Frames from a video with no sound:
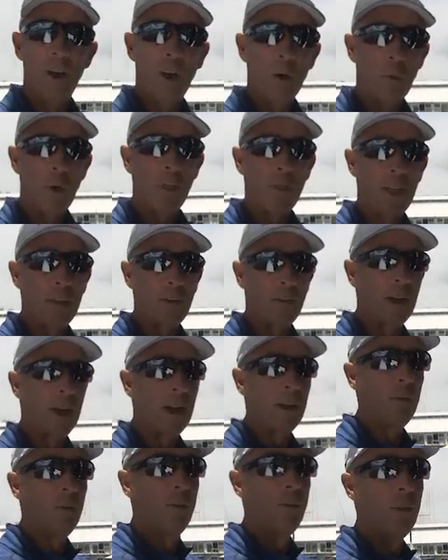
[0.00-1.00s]
And what that
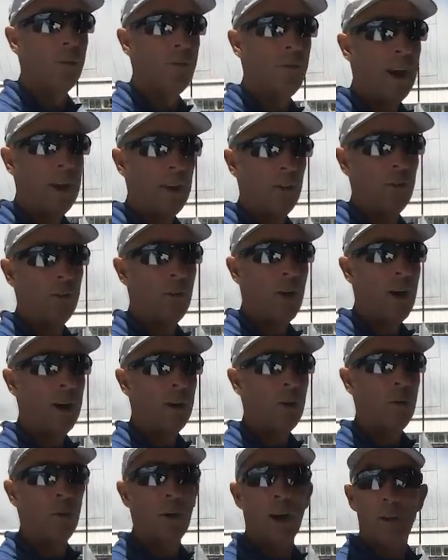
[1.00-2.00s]
does, the fatter
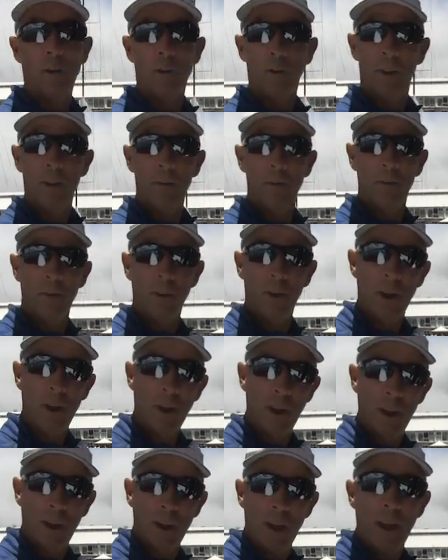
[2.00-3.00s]
side creates lift,
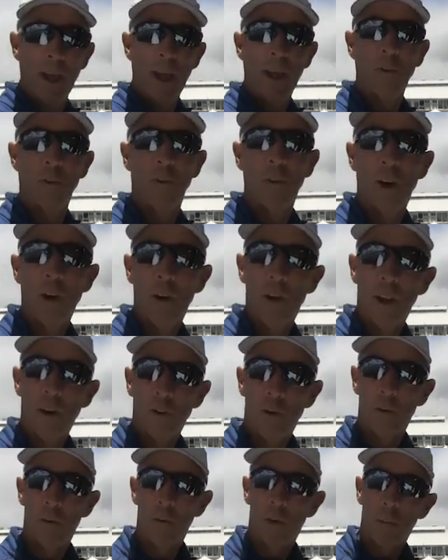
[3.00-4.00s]
and so it
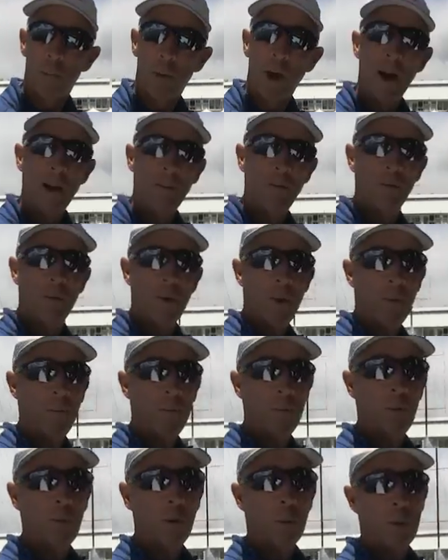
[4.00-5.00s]
actually, apart
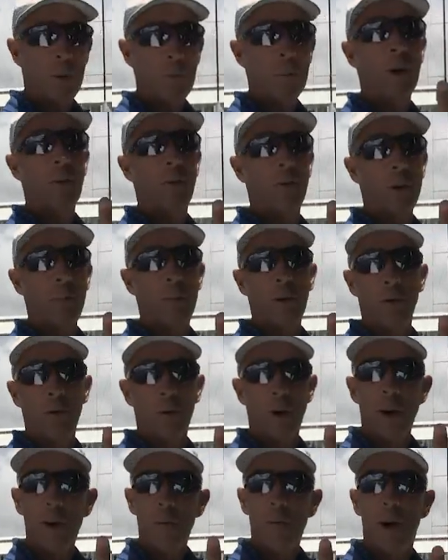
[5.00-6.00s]
from stopping the boat slipping
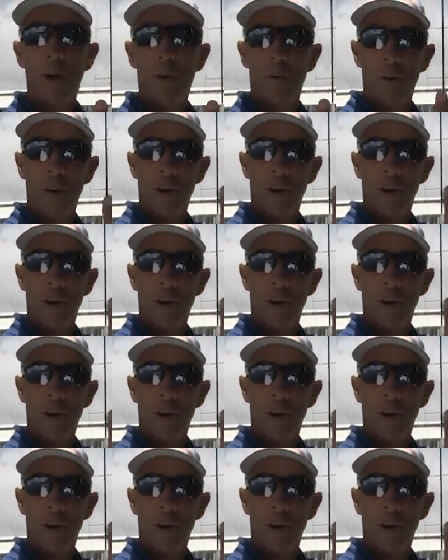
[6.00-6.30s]
sideways,